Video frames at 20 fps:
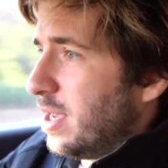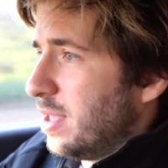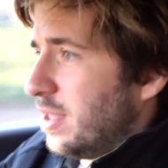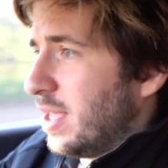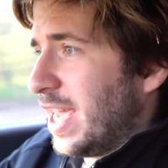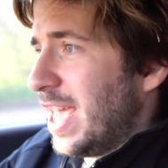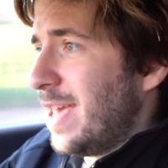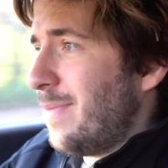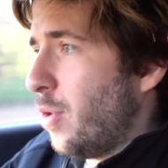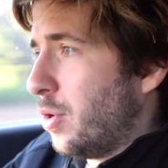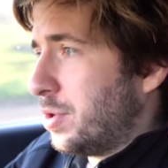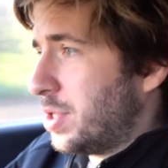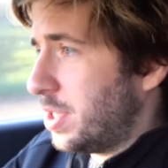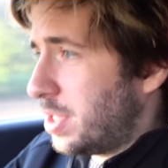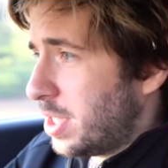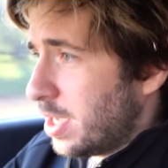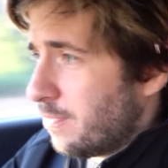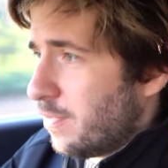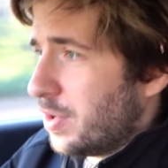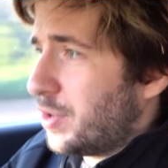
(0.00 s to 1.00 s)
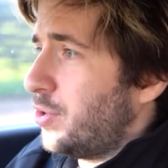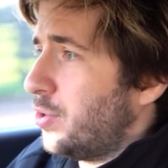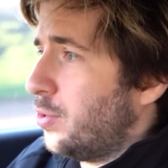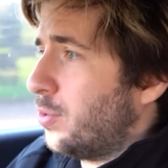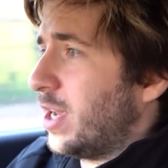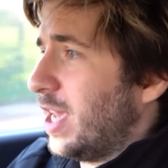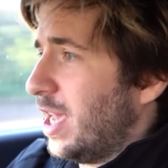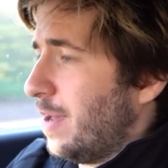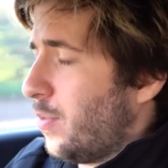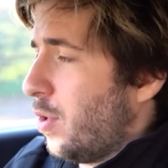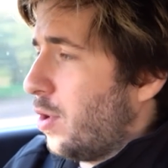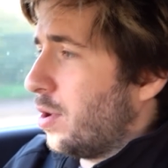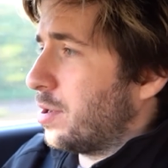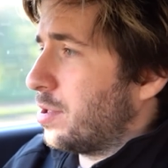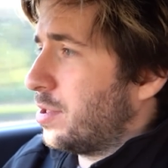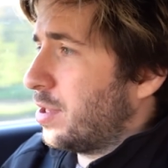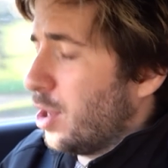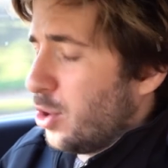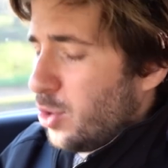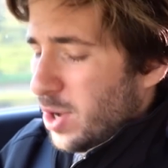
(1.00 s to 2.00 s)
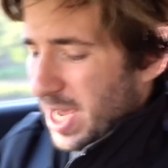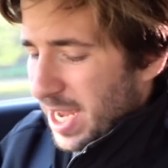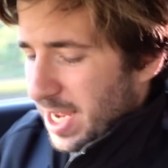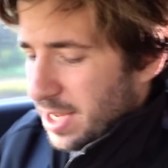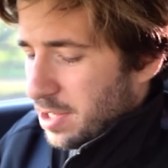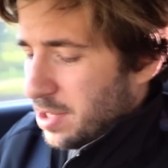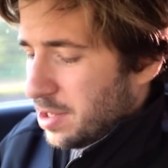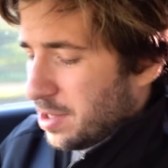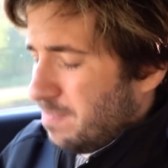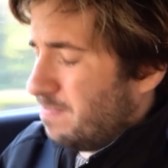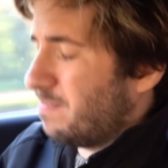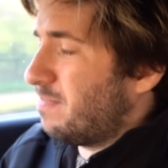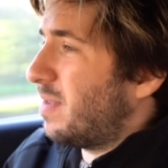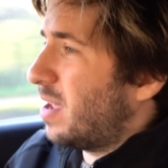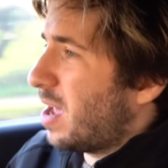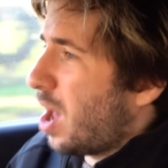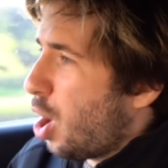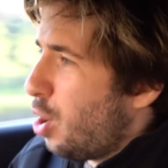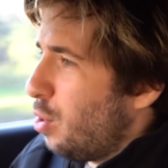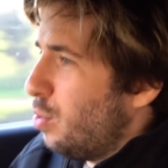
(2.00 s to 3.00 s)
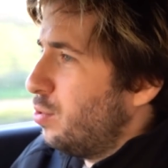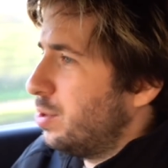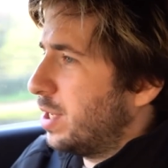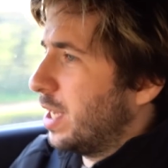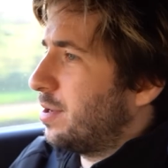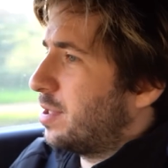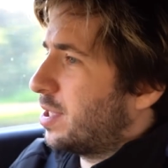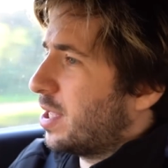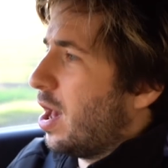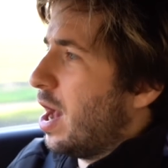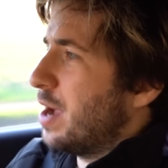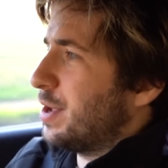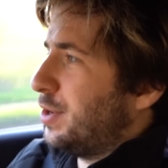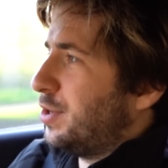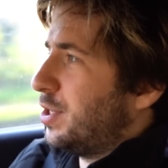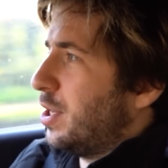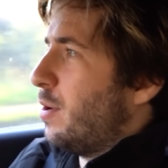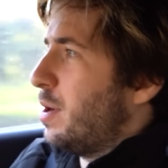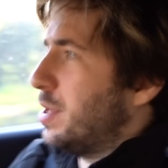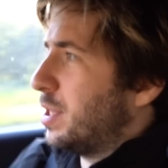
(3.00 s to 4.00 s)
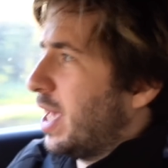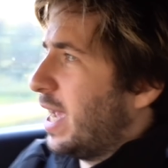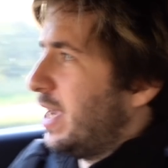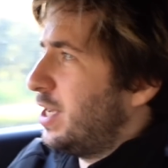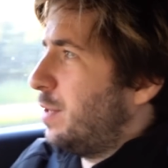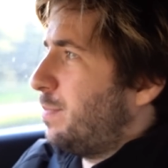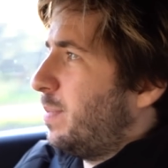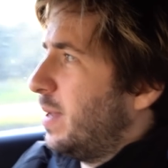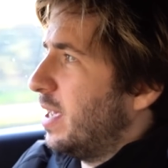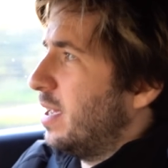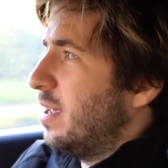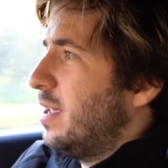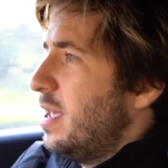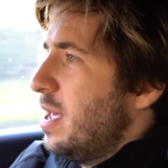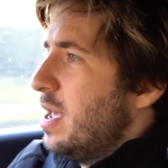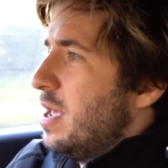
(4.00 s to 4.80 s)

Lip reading: The gearbox is the original gearbox, so it is old and starting to show its age a bit.